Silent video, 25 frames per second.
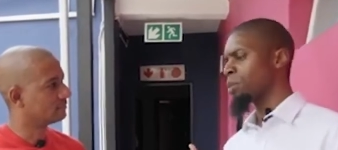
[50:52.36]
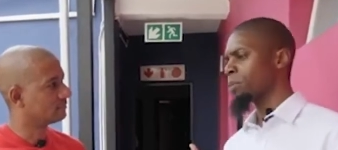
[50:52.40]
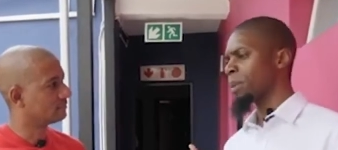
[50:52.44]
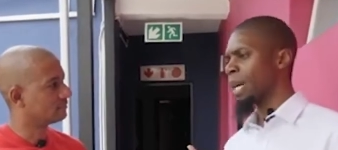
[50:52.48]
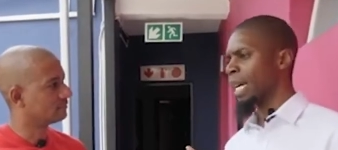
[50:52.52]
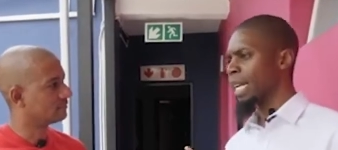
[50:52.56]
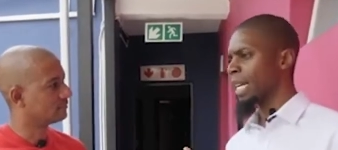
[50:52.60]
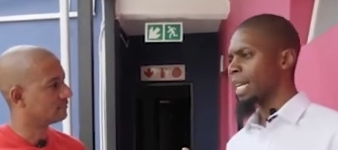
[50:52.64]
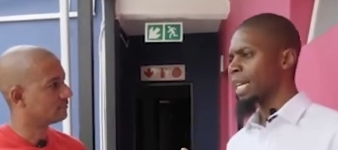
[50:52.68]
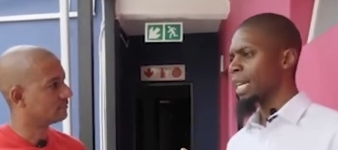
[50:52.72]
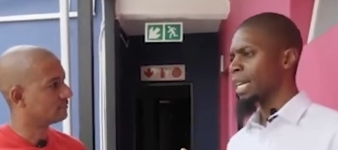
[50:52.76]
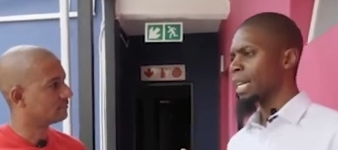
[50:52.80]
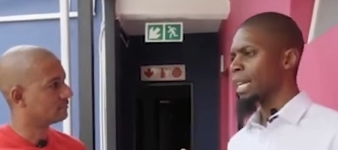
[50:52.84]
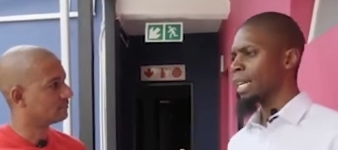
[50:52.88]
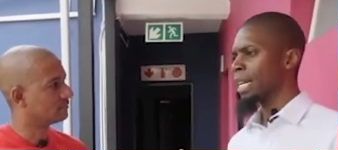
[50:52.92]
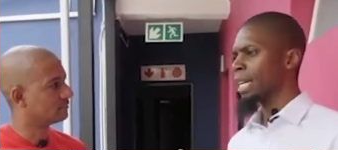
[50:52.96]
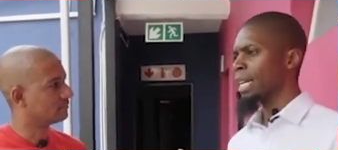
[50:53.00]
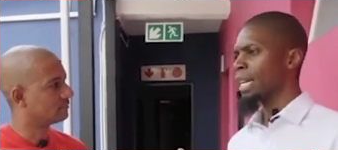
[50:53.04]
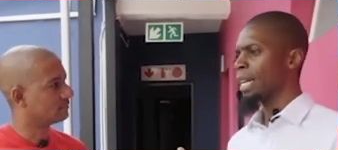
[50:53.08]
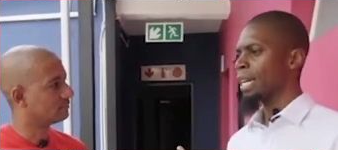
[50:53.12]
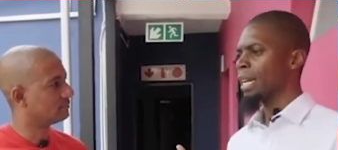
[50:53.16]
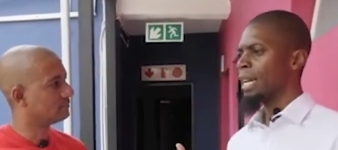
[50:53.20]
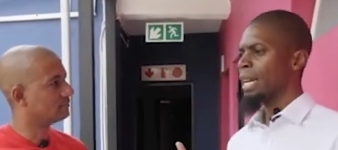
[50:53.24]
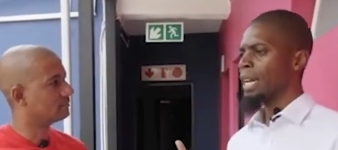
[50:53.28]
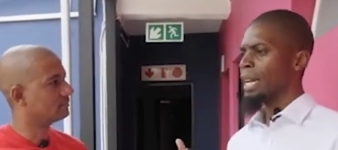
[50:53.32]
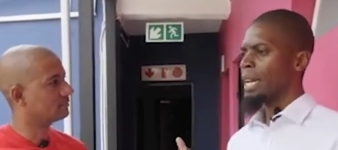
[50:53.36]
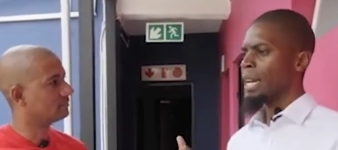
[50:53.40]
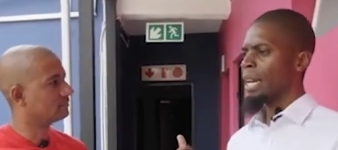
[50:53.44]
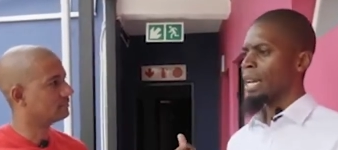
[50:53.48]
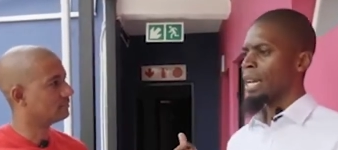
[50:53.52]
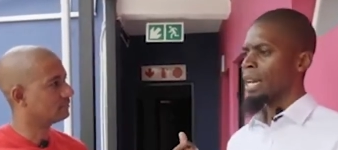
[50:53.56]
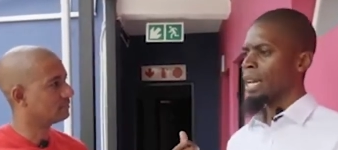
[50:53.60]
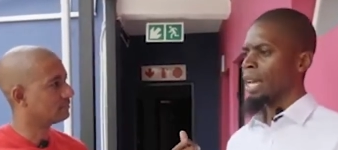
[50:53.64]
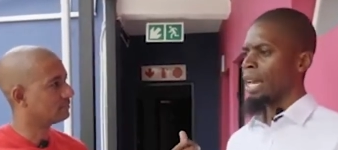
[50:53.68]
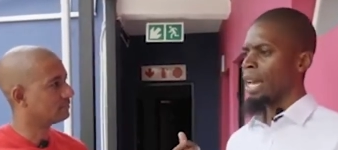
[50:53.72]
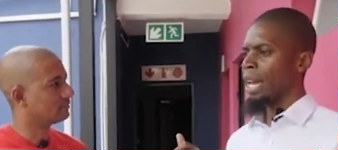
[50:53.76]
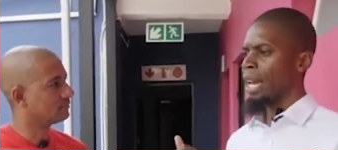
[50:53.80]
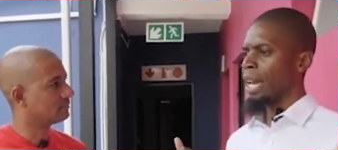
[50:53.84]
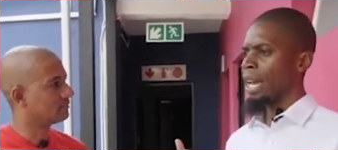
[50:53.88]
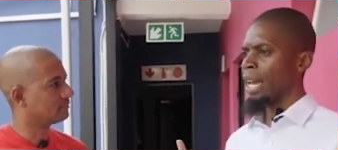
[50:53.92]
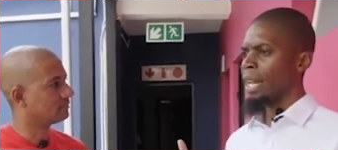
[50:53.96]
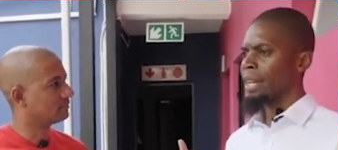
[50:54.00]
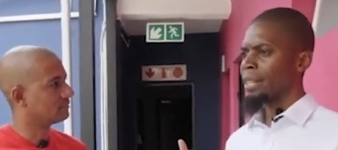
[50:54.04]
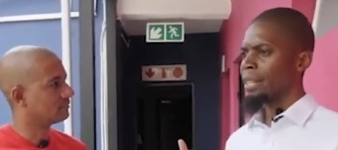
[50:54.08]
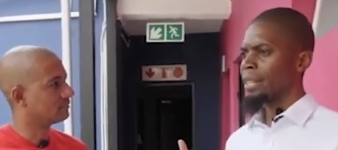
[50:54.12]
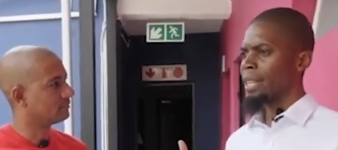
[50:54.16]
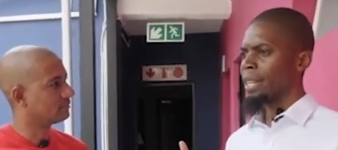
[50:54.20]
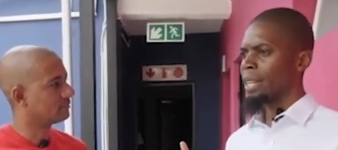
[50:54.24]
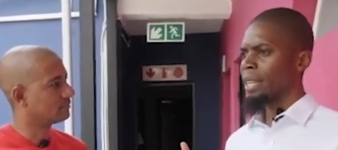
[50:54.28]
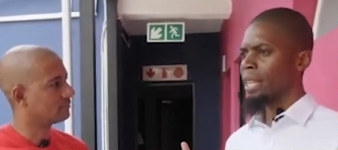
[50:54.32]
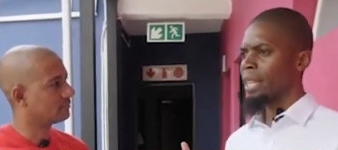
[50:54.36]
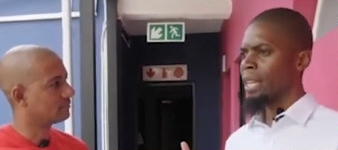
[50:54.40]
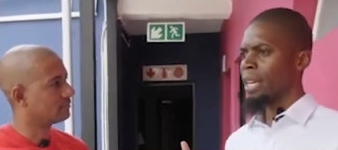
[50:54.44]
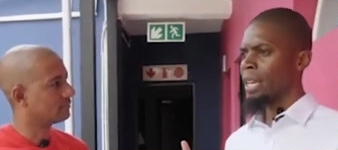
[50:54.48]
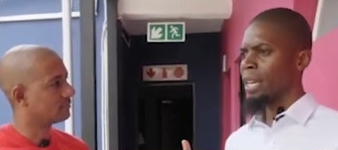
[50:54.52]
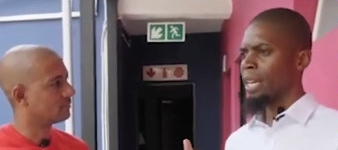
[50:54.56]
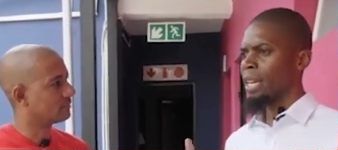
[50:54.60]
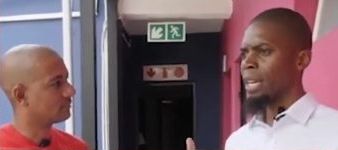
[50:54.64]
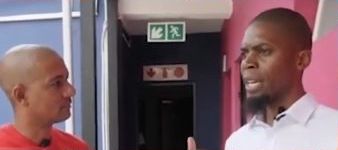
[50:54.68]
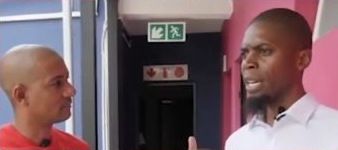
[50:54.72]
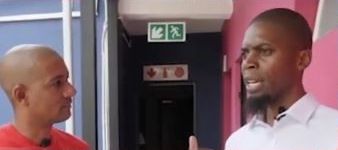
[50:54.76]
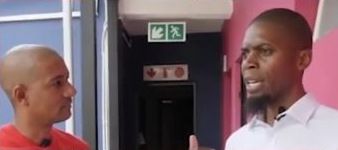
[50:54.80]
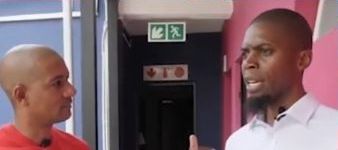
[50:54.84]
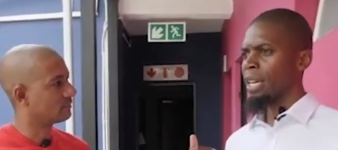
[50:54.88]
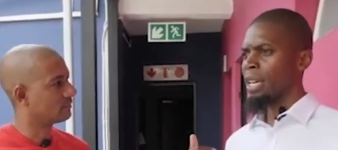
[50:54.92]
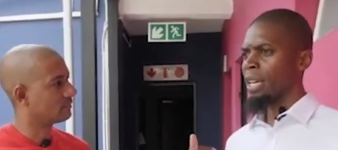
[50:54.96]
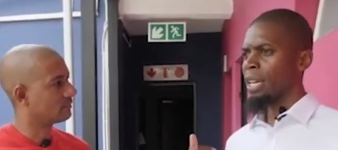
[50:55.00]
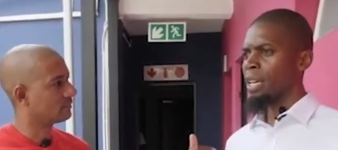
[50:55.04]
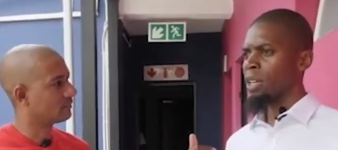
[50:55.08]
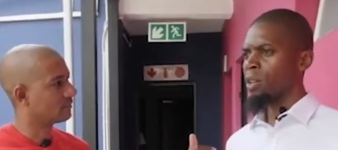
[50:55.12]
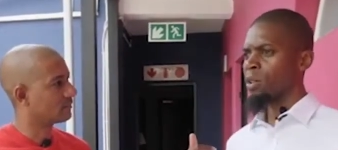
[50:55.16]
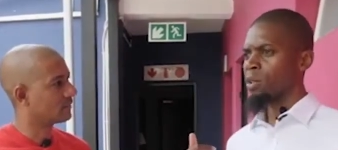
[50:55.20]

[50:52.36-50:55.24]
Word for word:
Speaker 1: you money. Mm. And the,